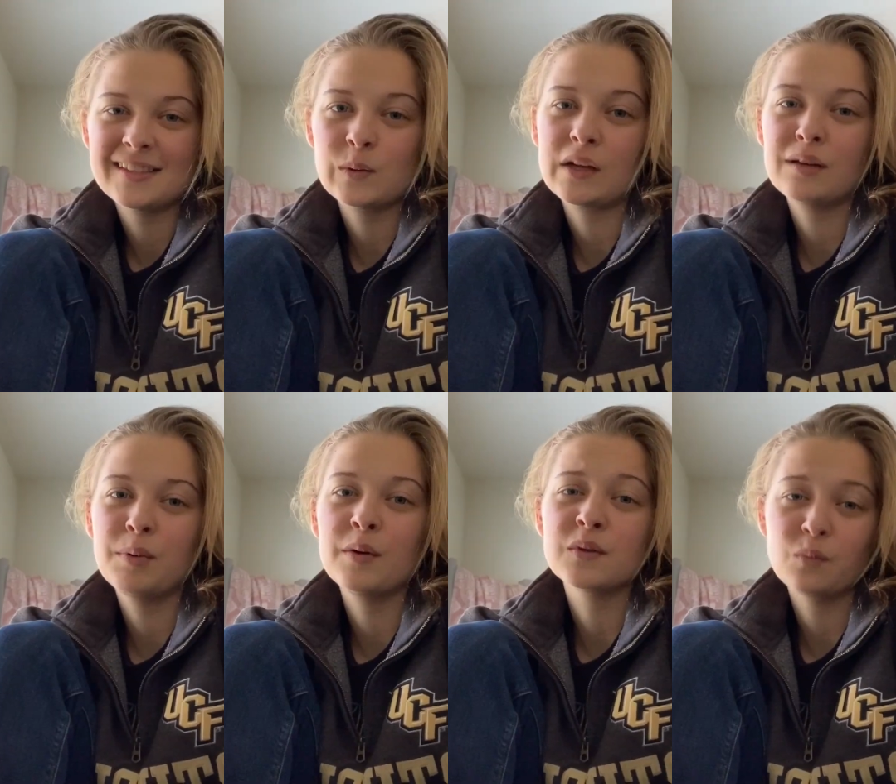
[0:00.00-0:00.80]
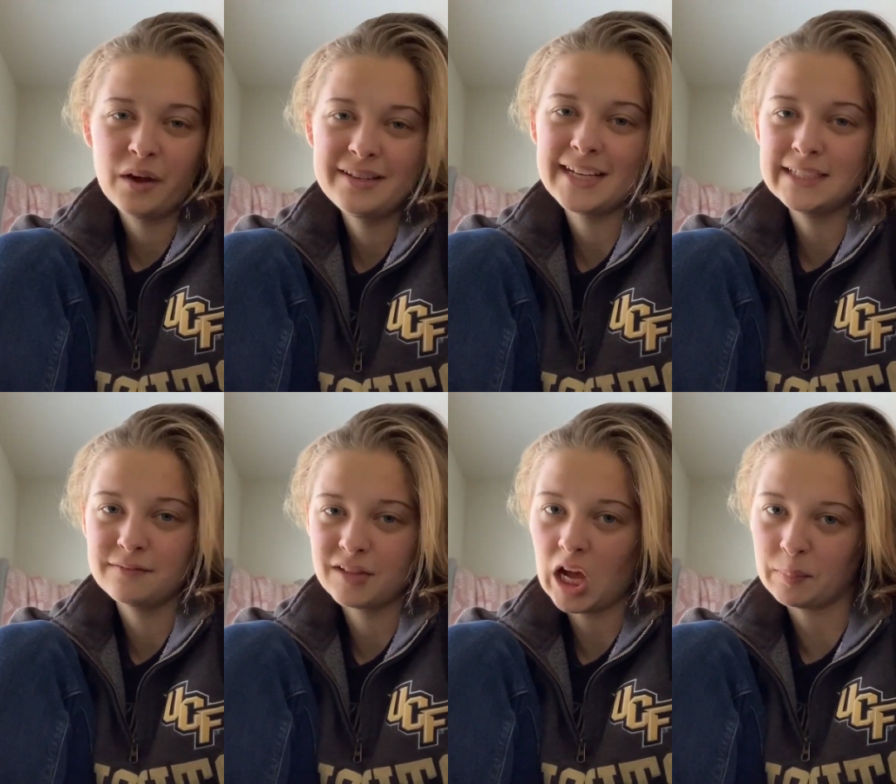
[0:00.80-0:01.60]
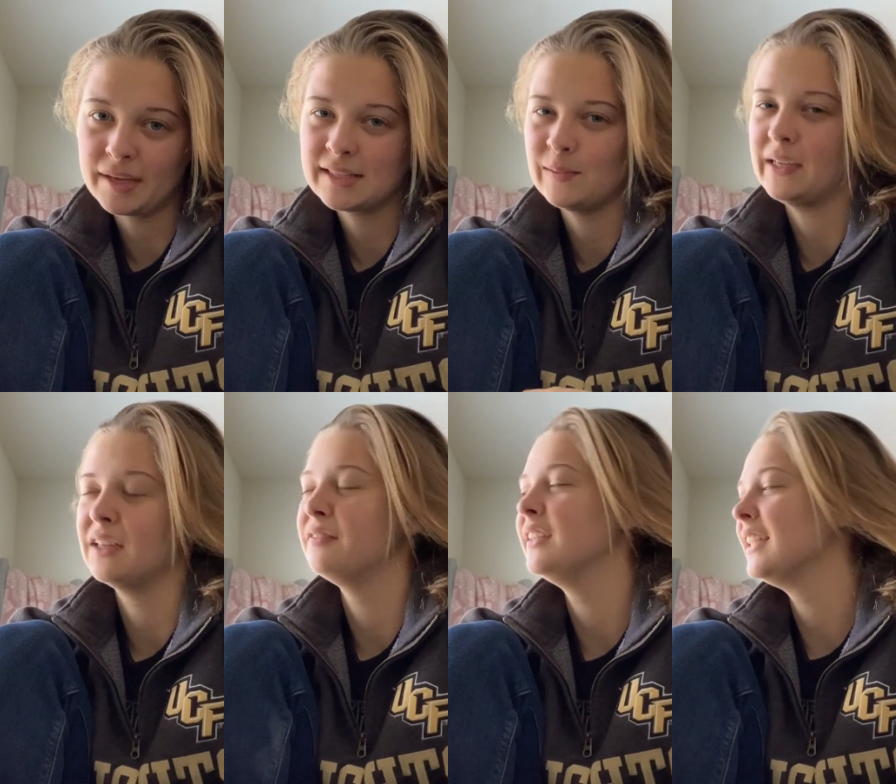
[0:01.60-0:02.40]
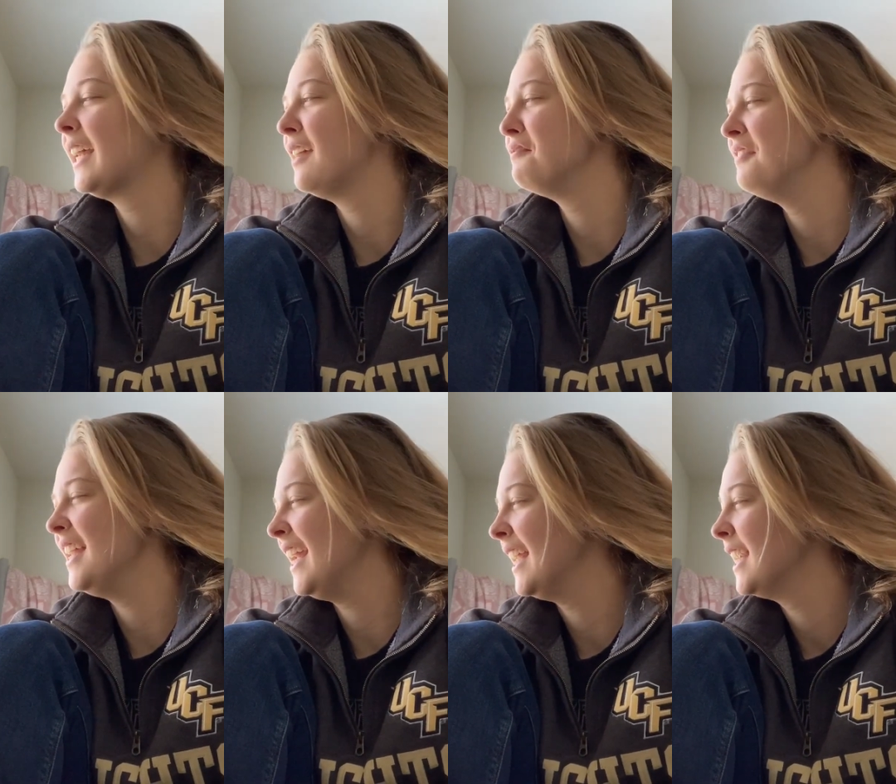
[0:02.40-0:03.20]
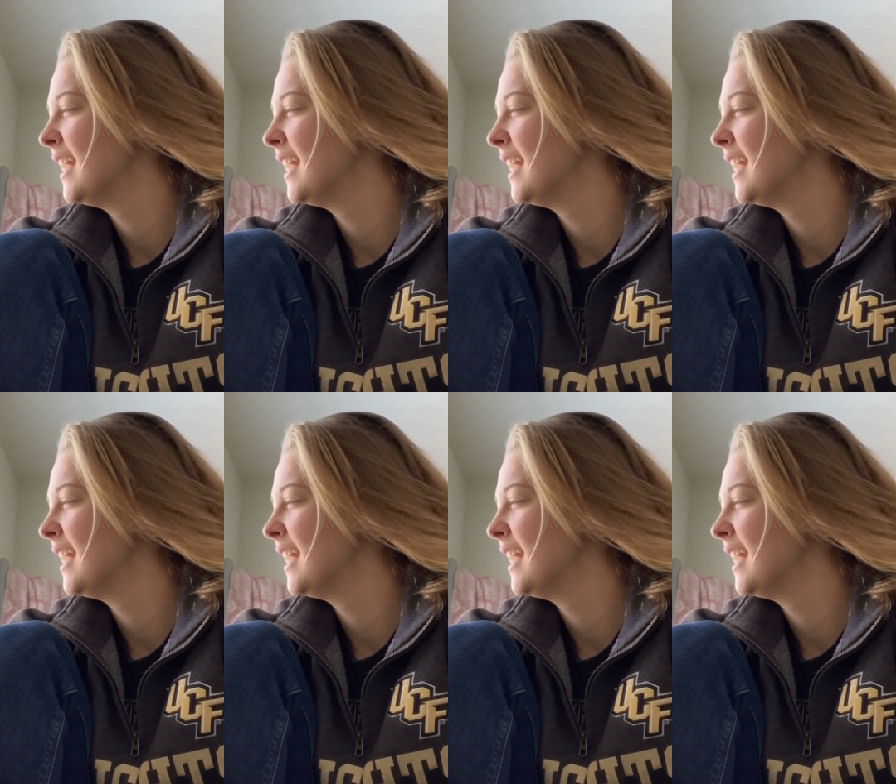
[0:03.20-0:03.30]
so I can post one day of Vlogmas so I can feel like I fit in.